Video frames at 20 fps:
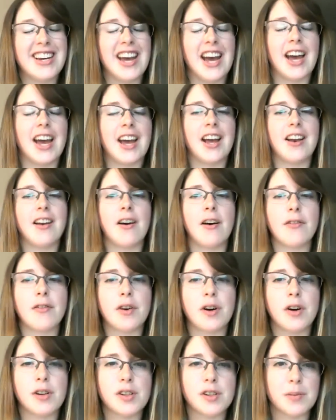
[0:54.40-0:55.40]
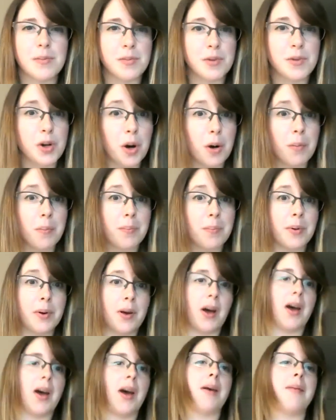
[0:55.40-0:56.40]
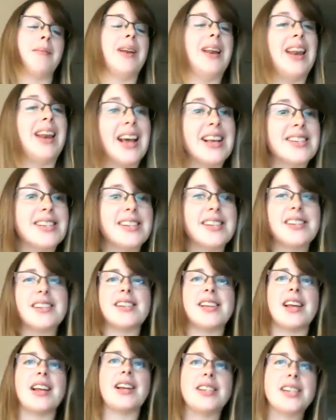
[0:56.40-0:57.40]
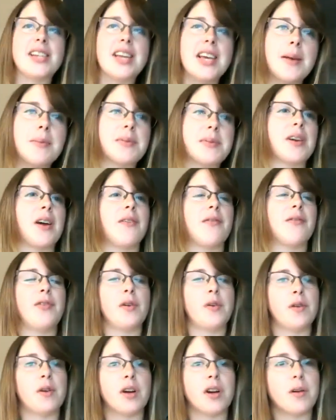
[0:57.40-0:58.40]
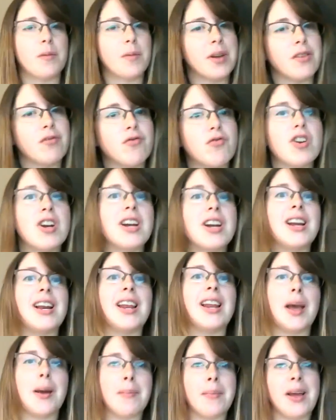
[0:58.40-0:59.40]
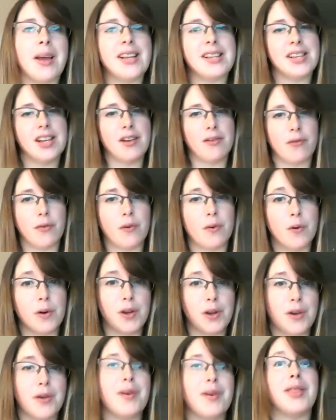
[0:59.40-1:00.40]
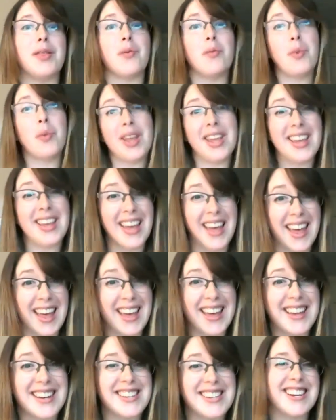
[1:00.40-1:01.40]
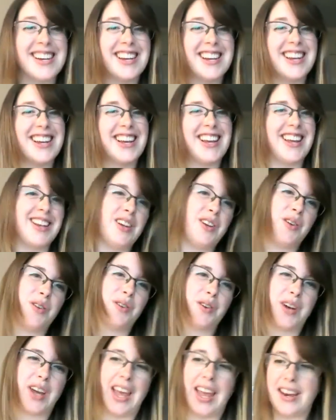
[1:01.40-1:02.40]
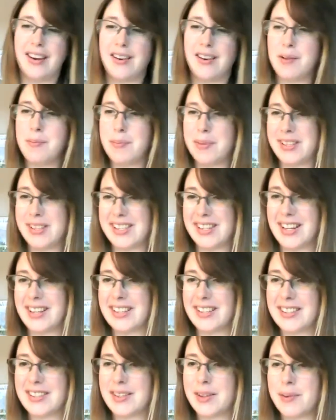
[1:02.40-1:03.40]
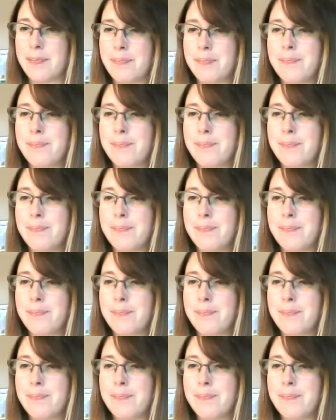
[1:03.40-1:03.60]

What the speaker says: and I've got some top lessons and tips that I feel are going to be really amazing for you in the week ahead in your canine business.